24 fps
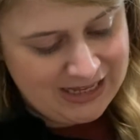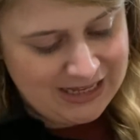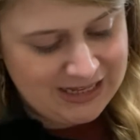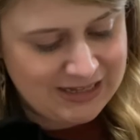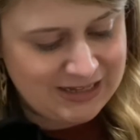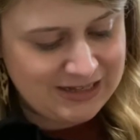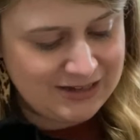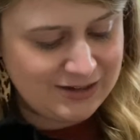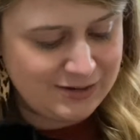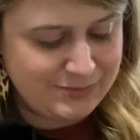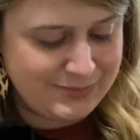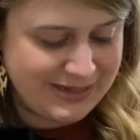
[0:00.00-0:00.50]

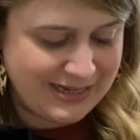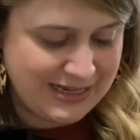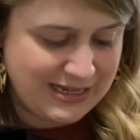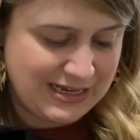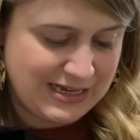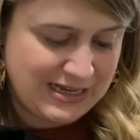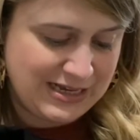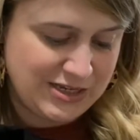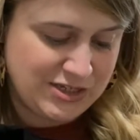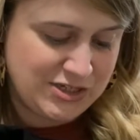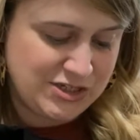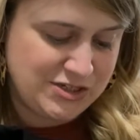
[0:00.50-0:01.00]
Oh my
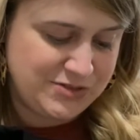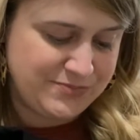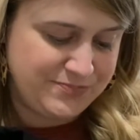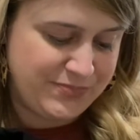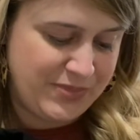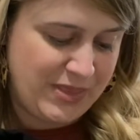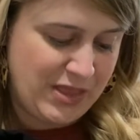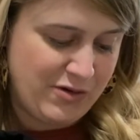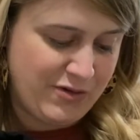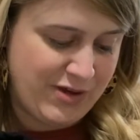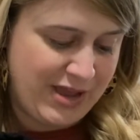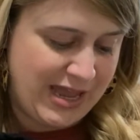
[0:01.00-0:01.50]
gosh.
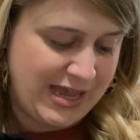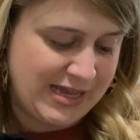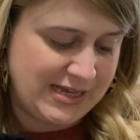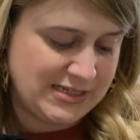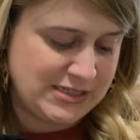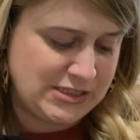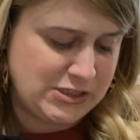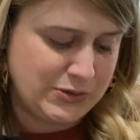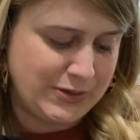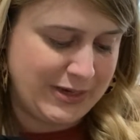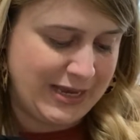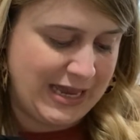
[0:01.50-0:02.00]
Okay,
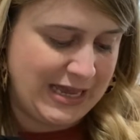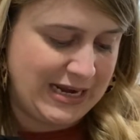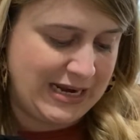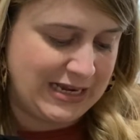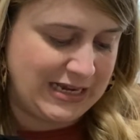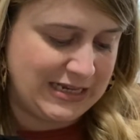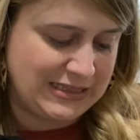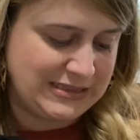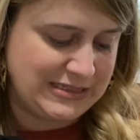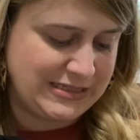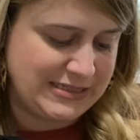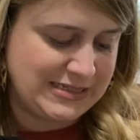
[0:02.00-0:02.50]
so again, I
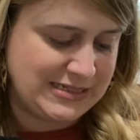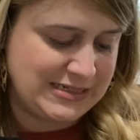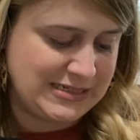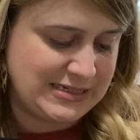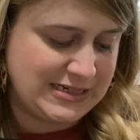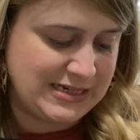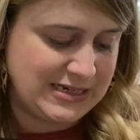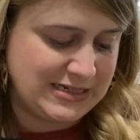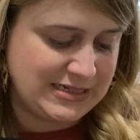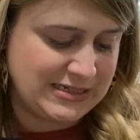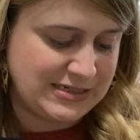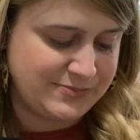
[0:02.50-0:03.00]
got this
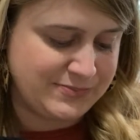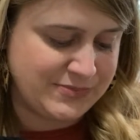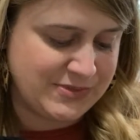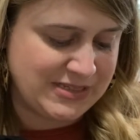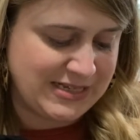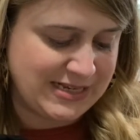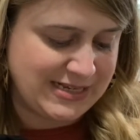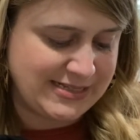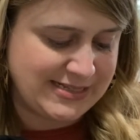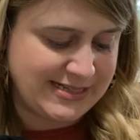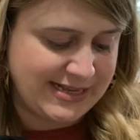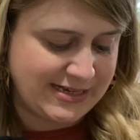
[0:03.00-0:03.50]
in um,
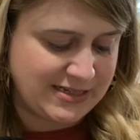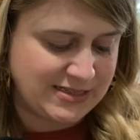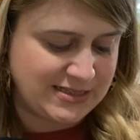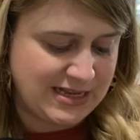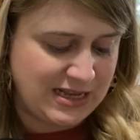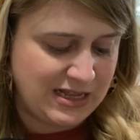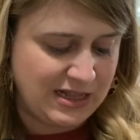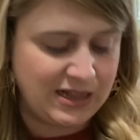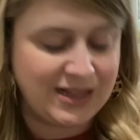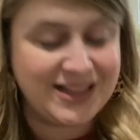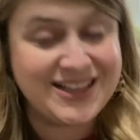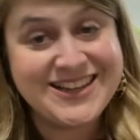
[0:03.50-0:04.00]
size
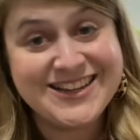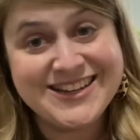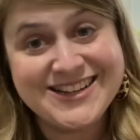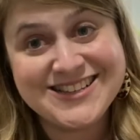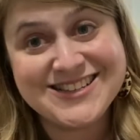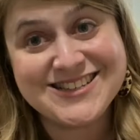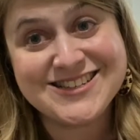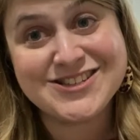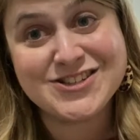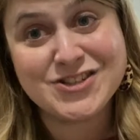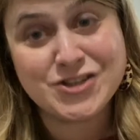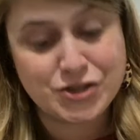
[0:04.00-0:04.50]
XL.
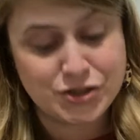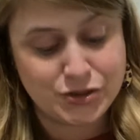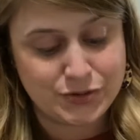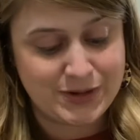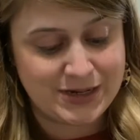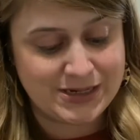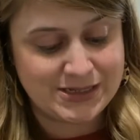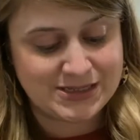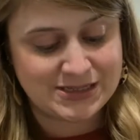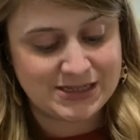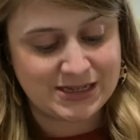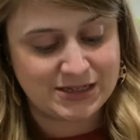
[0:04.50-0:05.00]
This is a
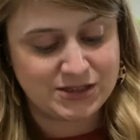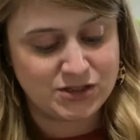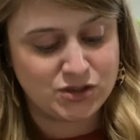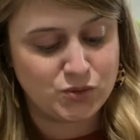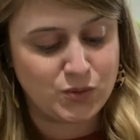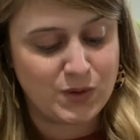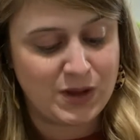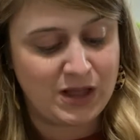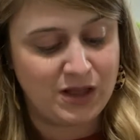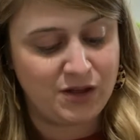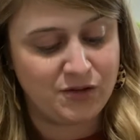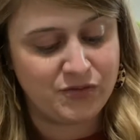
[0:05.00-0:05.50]
US size
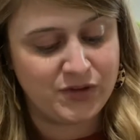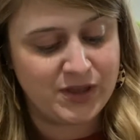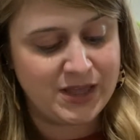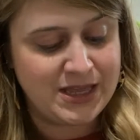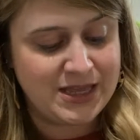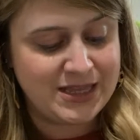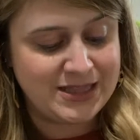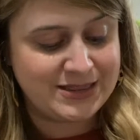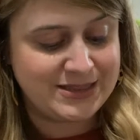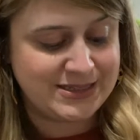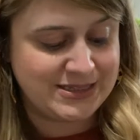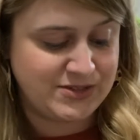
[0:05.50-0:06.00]
12.
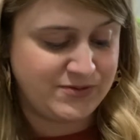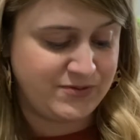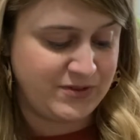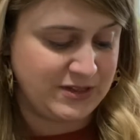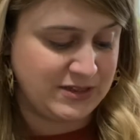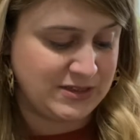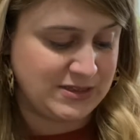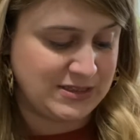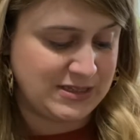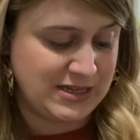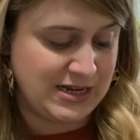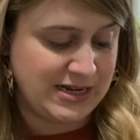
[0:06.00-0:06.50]
This
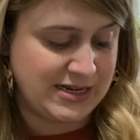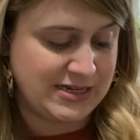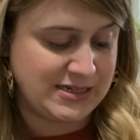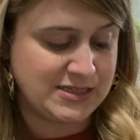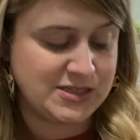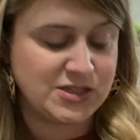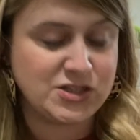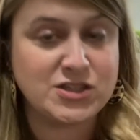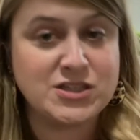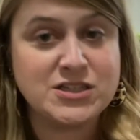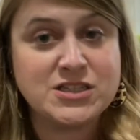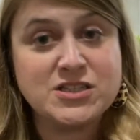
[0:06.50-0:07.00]
feels nice.
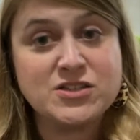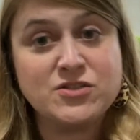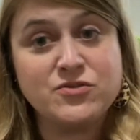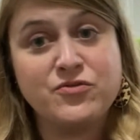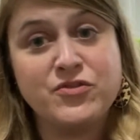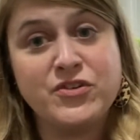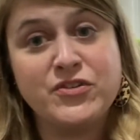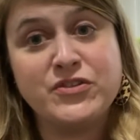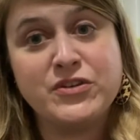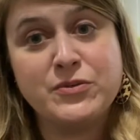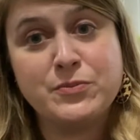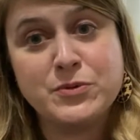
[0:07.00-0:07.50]
This is
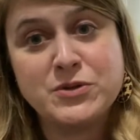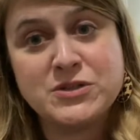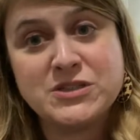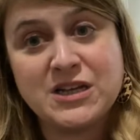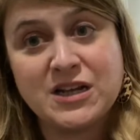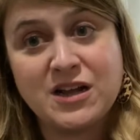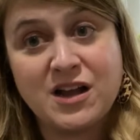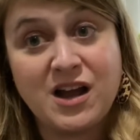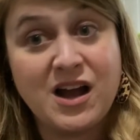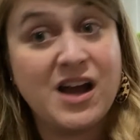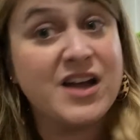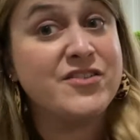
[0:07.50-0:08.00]

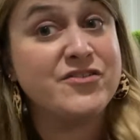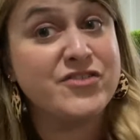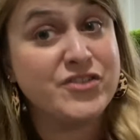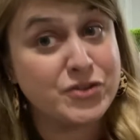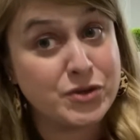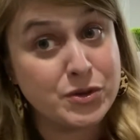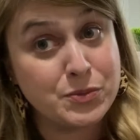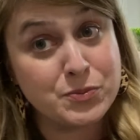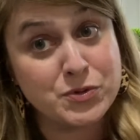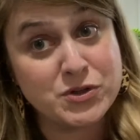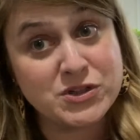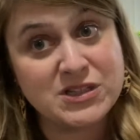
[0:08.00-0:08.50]
50% cotton,
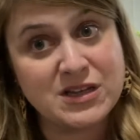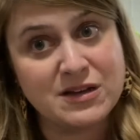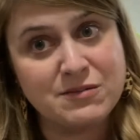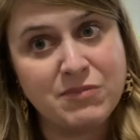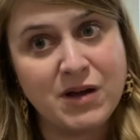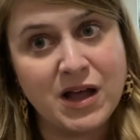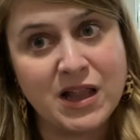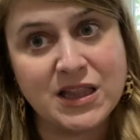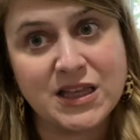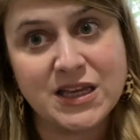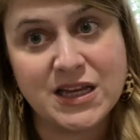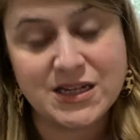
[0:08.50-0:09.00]
50%
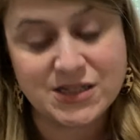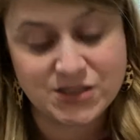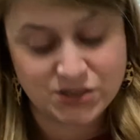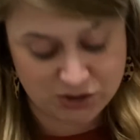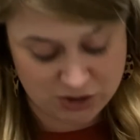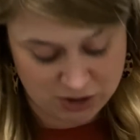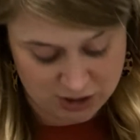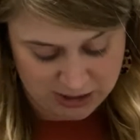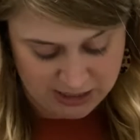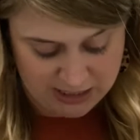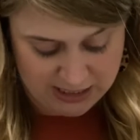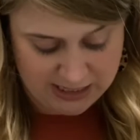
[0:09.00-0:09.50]

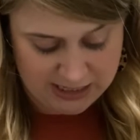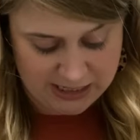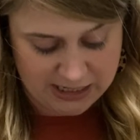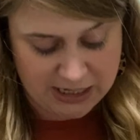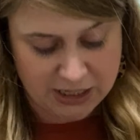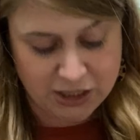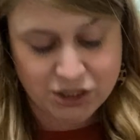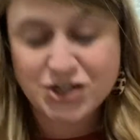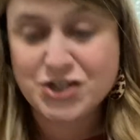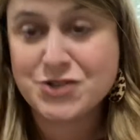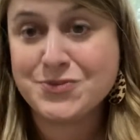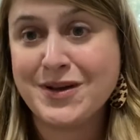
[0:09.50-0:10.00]
polyester.
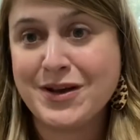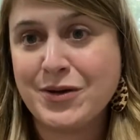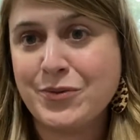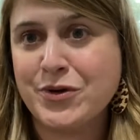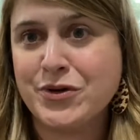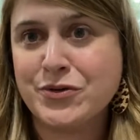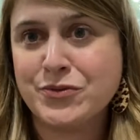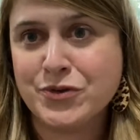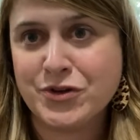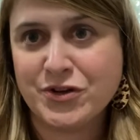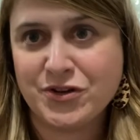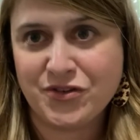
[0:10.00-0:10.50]
Here's my
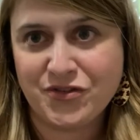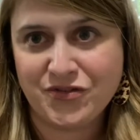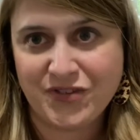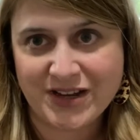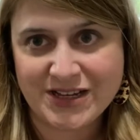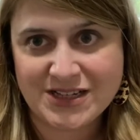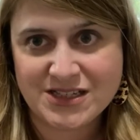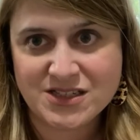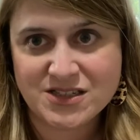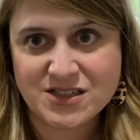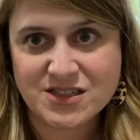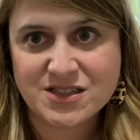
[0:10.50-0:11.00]
one word
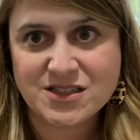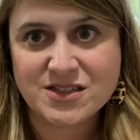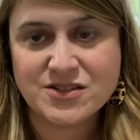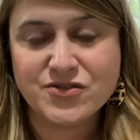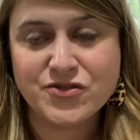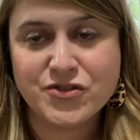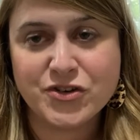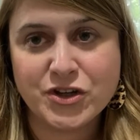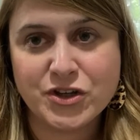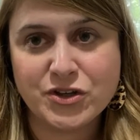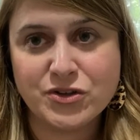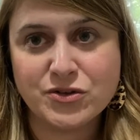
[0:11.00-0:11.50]
advice
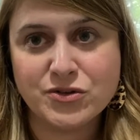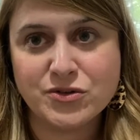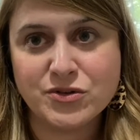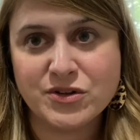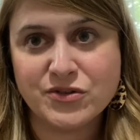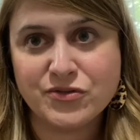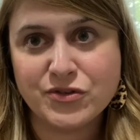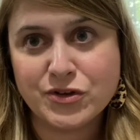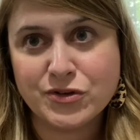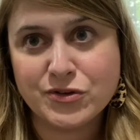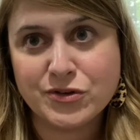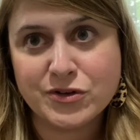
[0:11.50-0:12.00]
for you
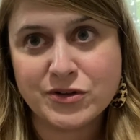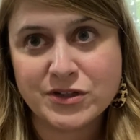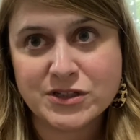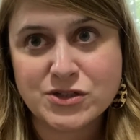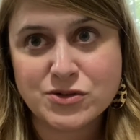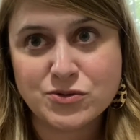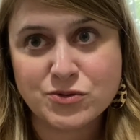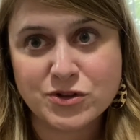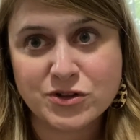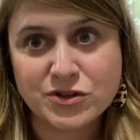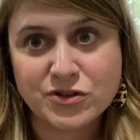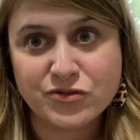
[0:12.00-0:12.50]
if you were going to
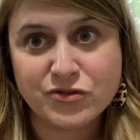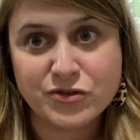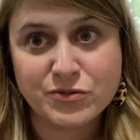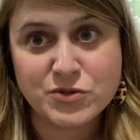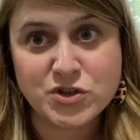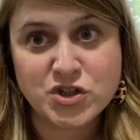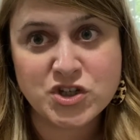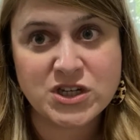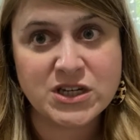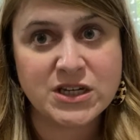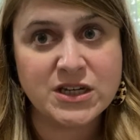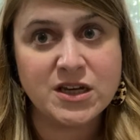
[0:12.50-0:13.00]
order from
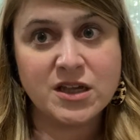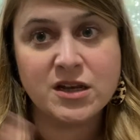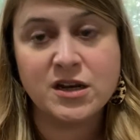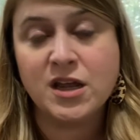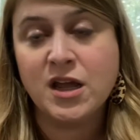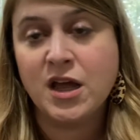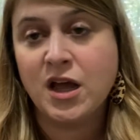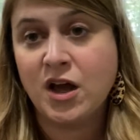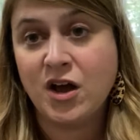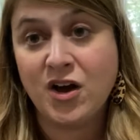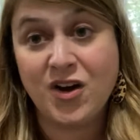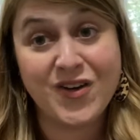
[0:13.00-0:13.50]
Shein.
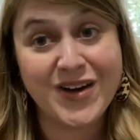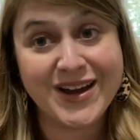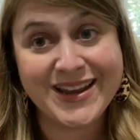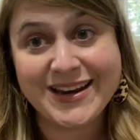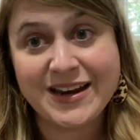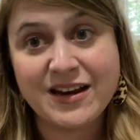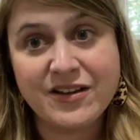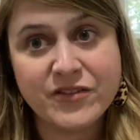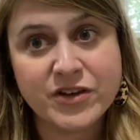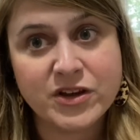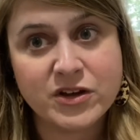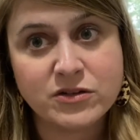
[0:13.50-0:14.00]
Oh, I didn't
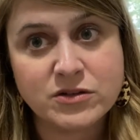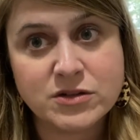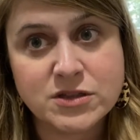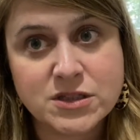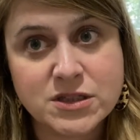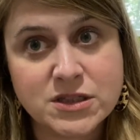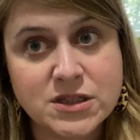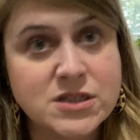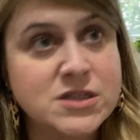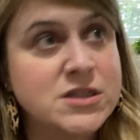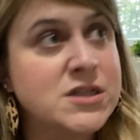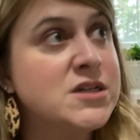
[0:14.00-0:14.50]
even go into
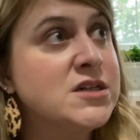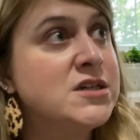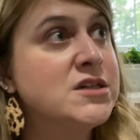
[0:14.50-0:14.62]
this.